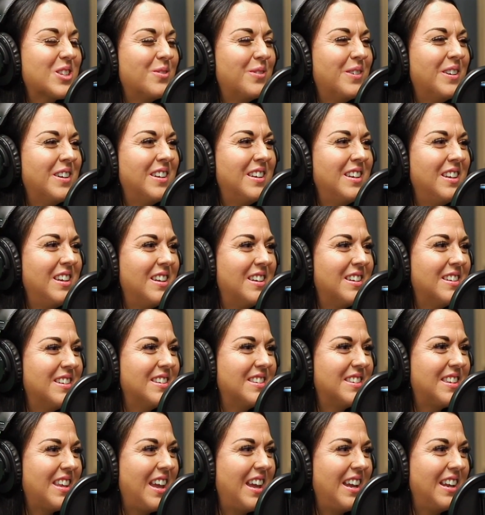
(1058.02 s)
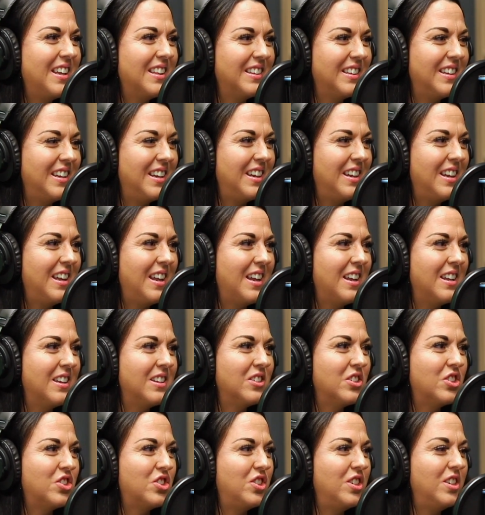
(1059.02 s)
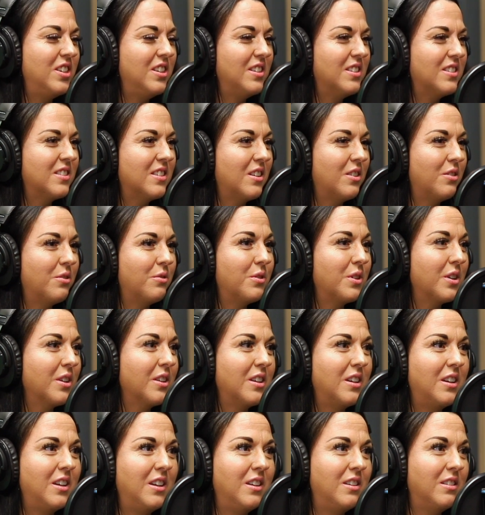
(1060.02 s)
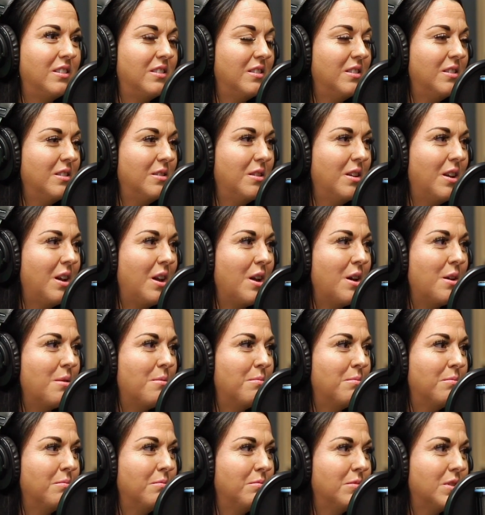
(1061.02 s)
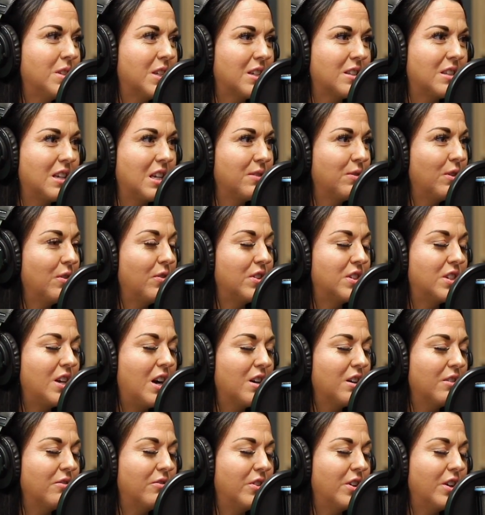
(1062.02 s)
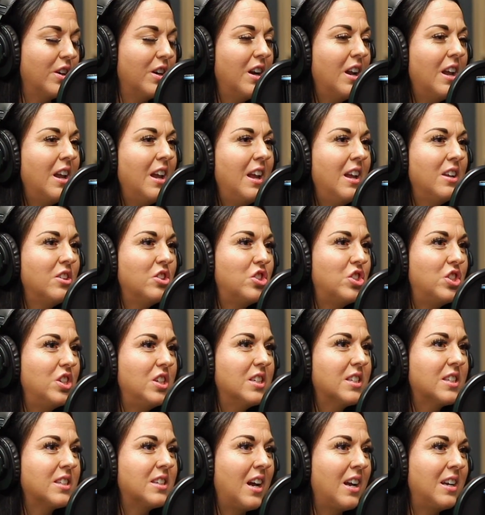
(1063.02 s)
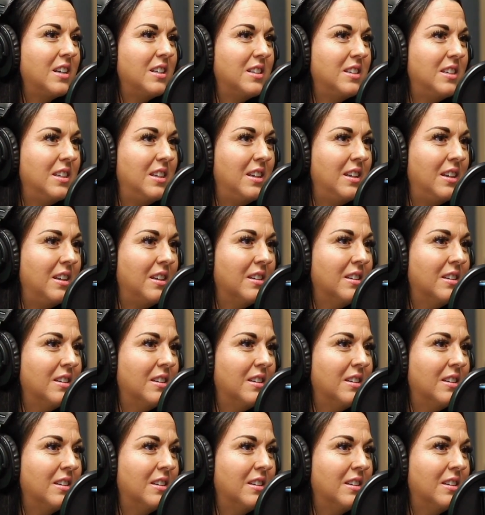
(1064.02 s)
one is Haley, and she's a really successful photographer. She's 19.